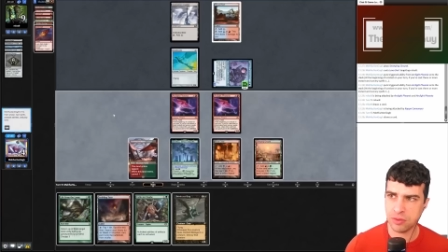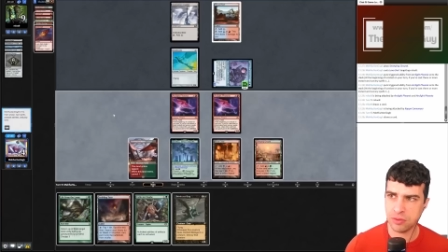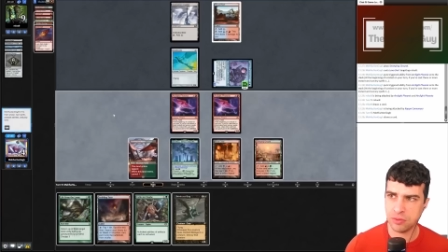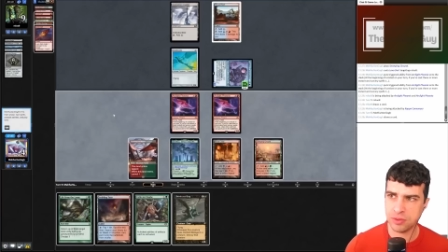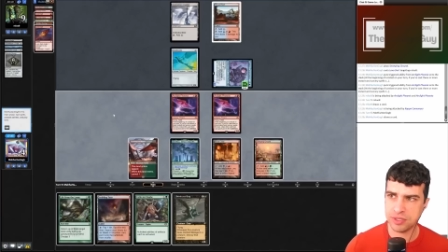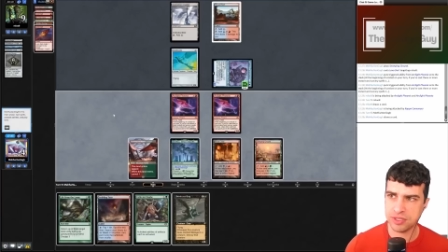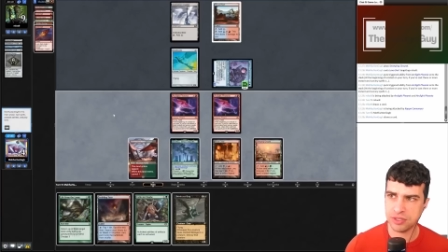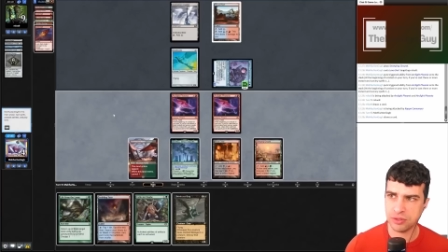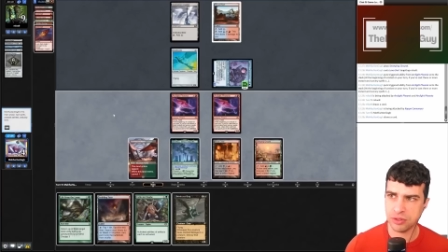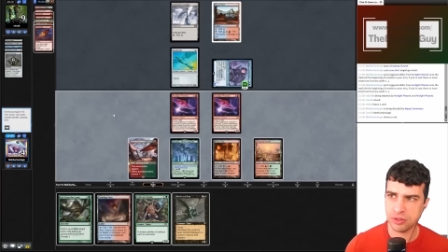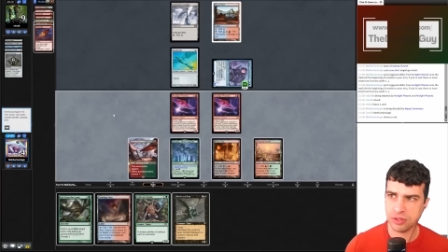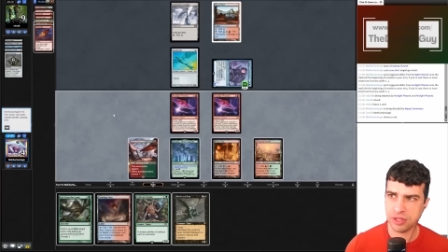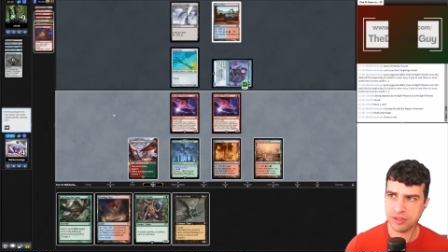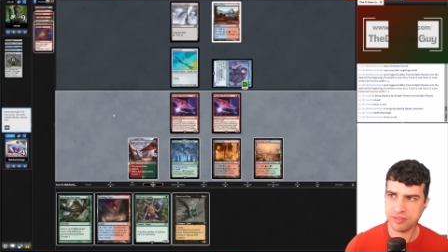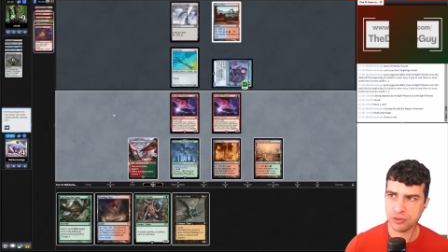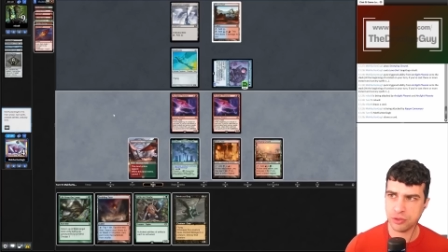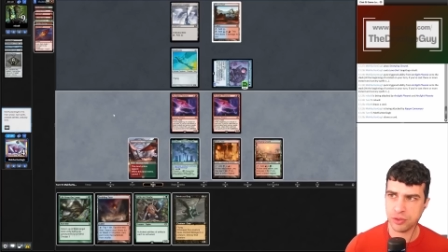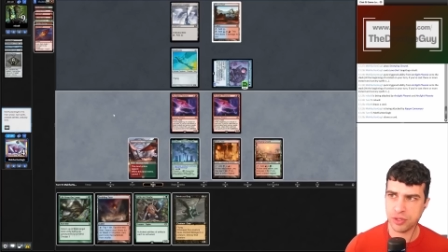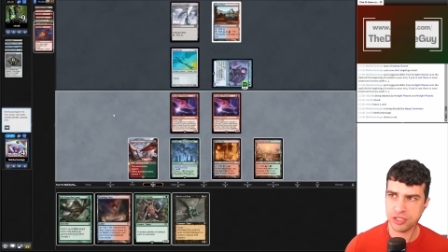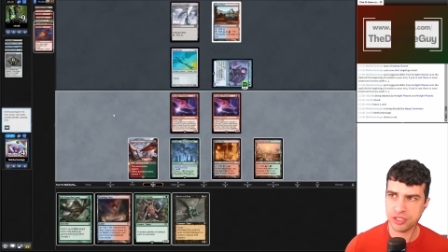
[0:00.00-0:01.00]
We still don't
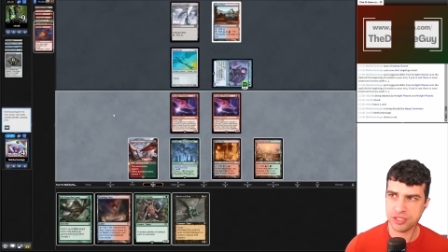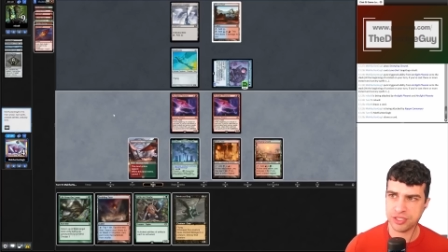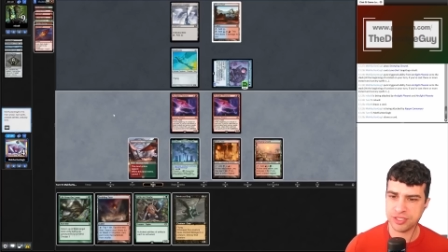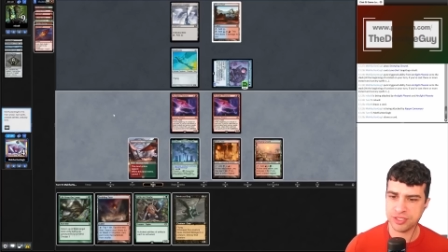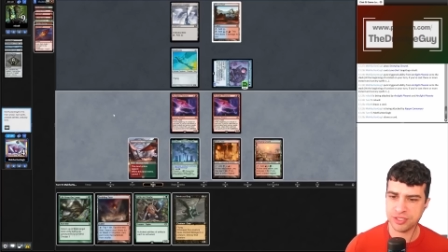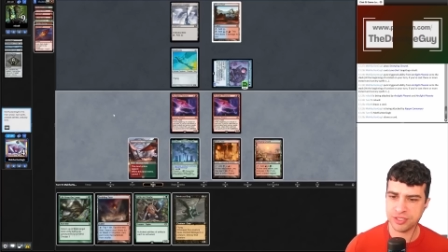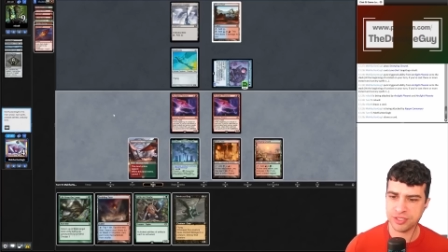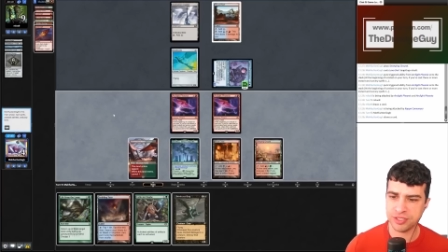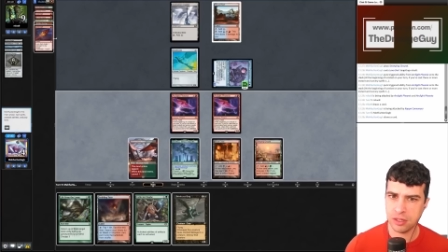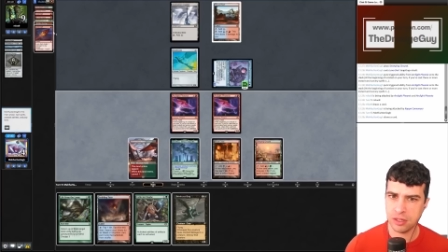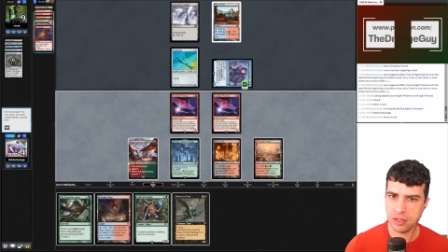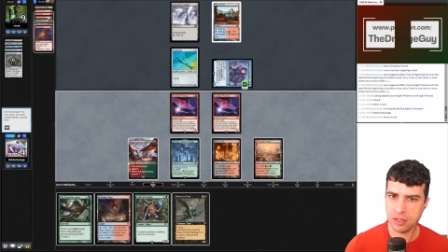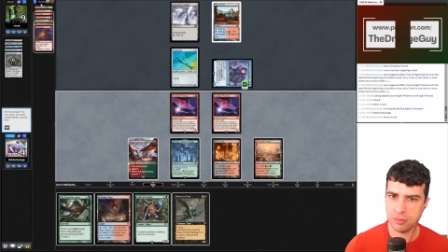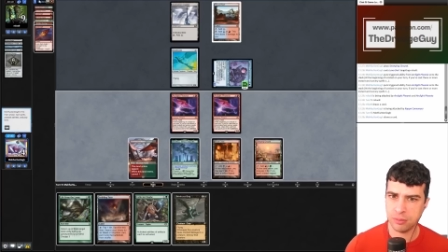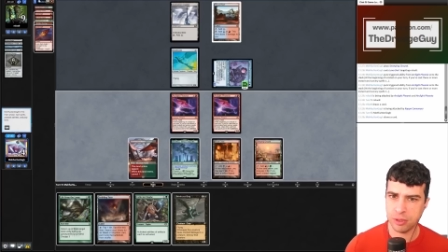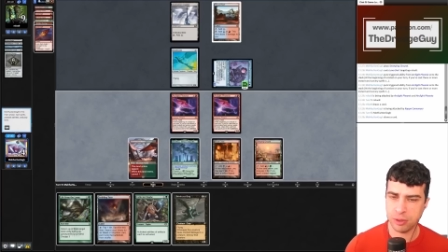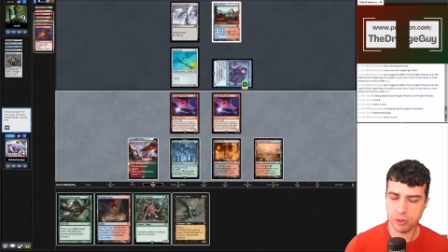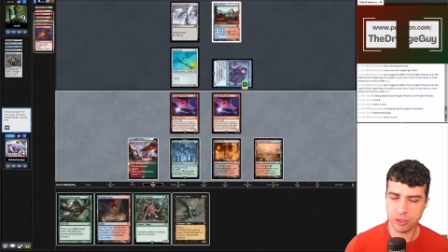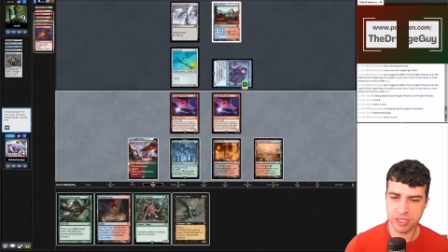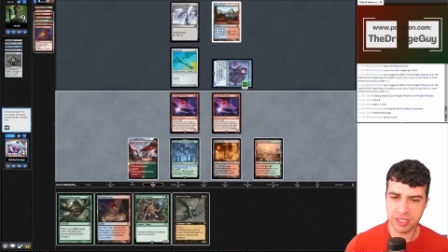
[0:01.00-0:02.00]
have dredgers.
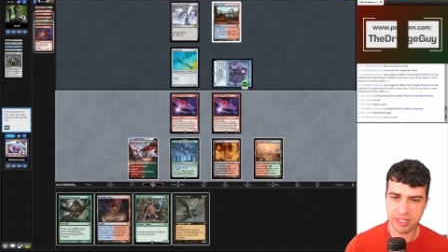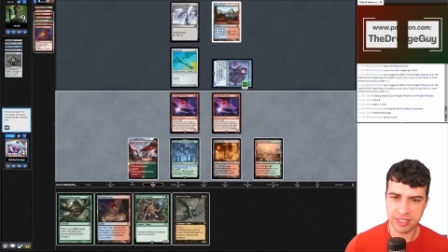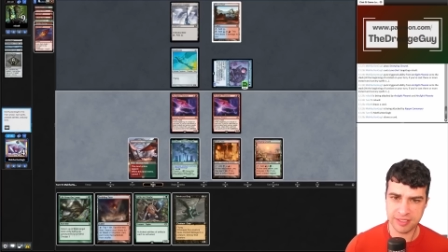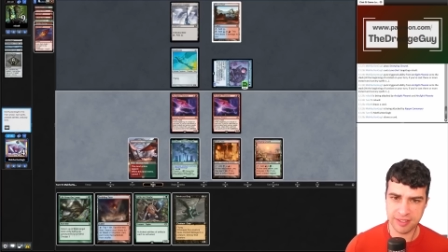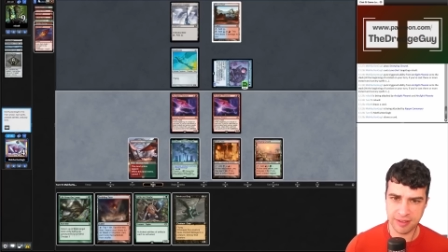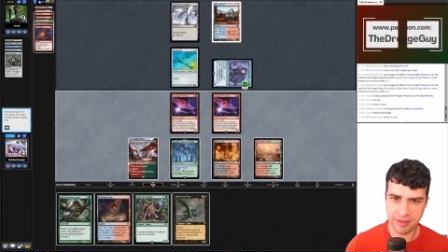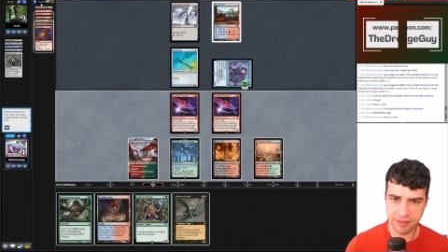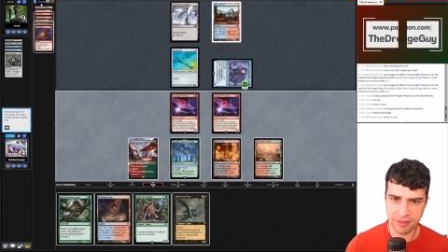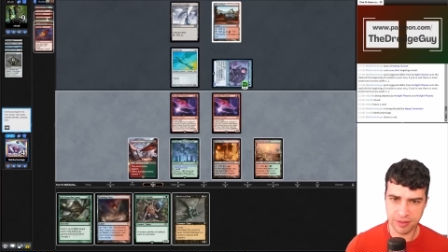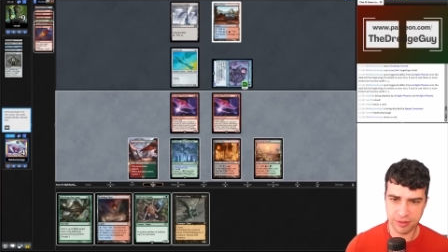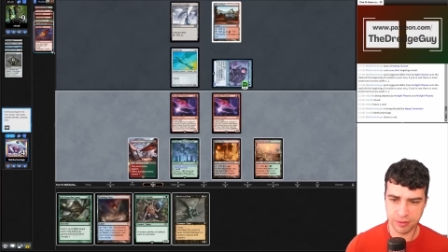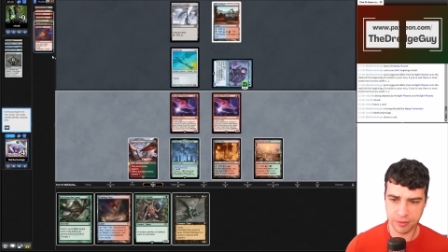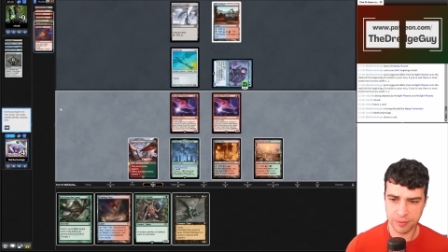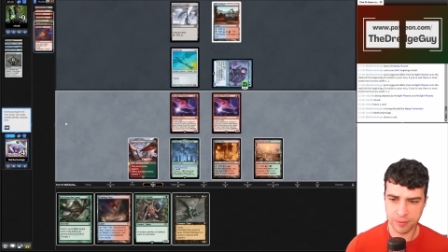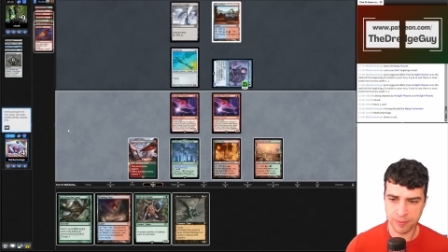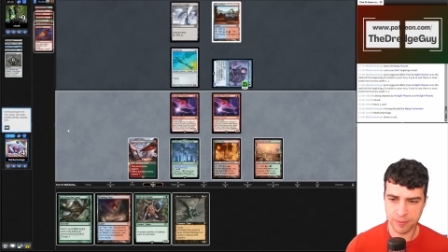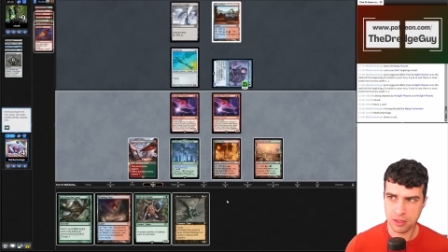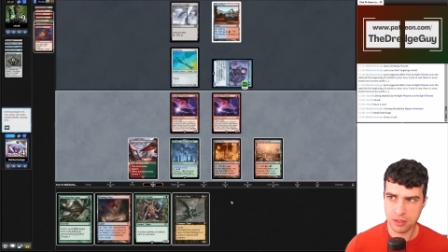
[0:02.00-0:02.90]
My opponent has lethal.